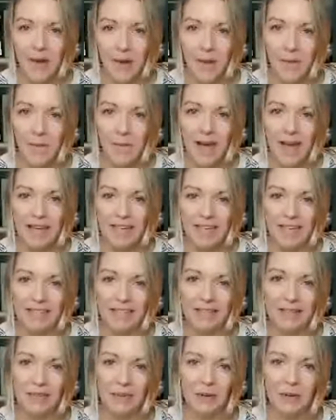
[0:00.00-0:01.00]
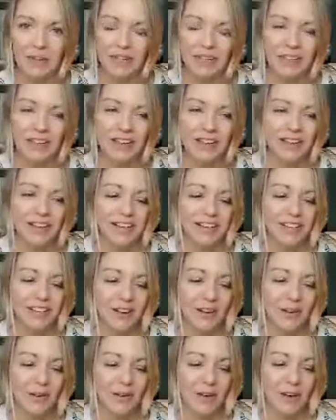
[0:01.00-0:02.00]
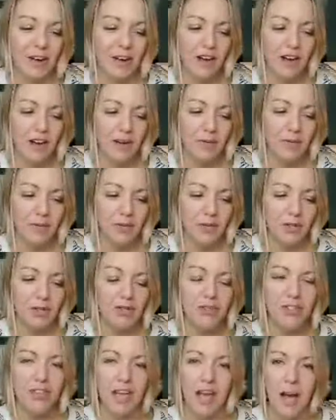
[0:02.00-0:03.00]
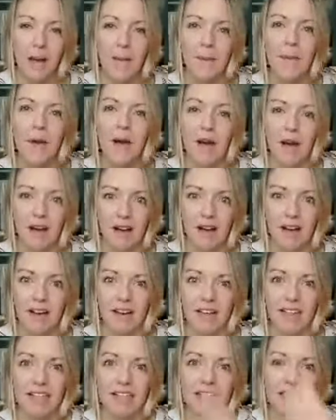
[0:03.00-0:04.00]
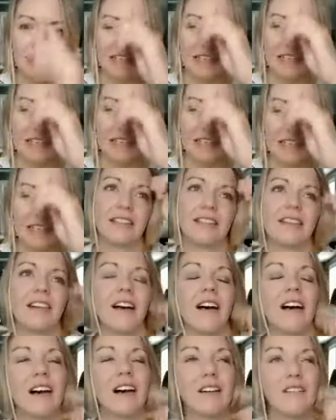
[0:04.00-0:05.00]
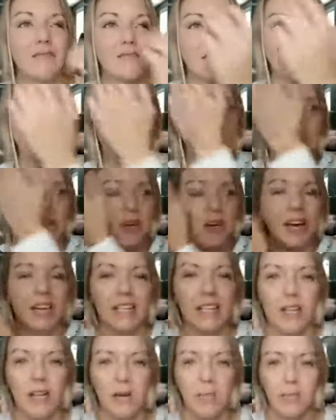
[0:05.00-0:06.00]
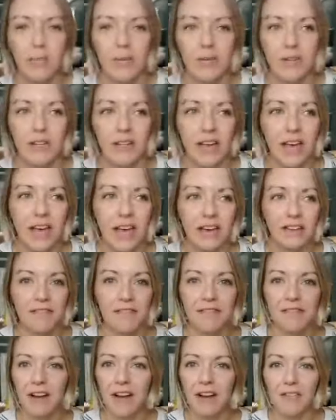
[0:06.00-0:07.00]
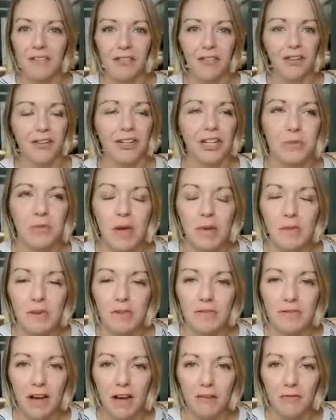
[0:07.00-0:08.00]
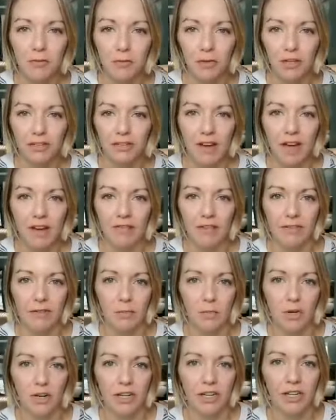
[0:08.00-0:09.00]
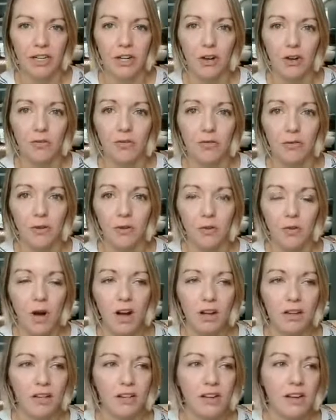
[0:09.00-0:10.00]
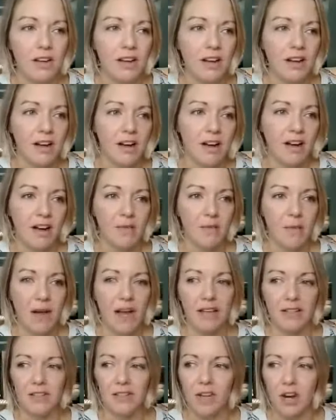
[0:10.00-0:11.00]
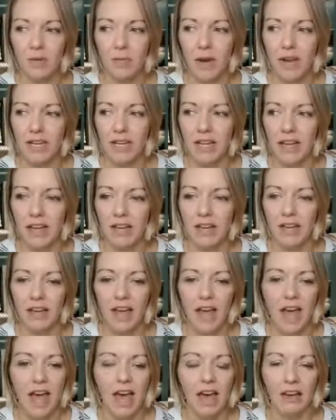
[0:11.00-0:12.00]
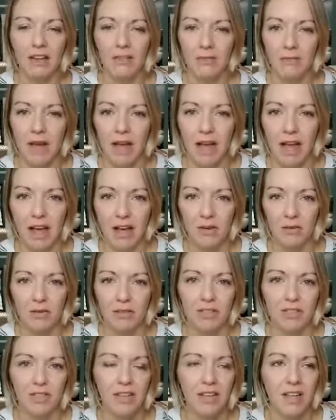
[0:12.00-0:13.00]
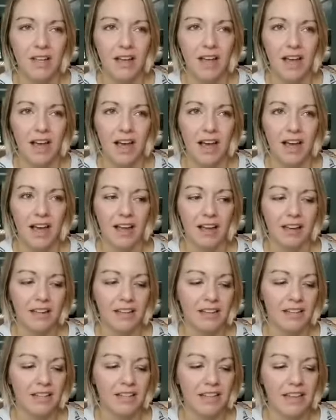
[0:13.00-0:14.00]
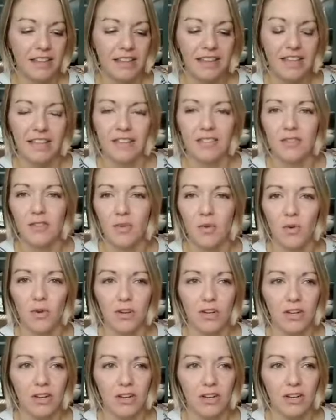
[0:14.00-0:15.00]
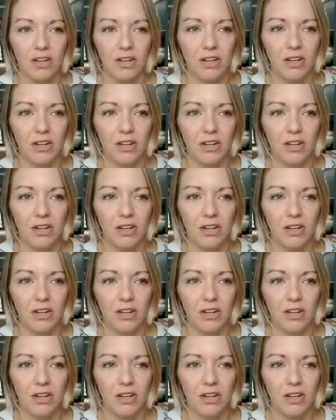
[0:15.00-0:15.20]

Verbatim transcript: my day this morning. So um, usually I'm on it. Um, you know, I get up at 5:30, maybe 5:45 every morning, and go for a walk. Um, I start my day ahead of my house. I get things in order.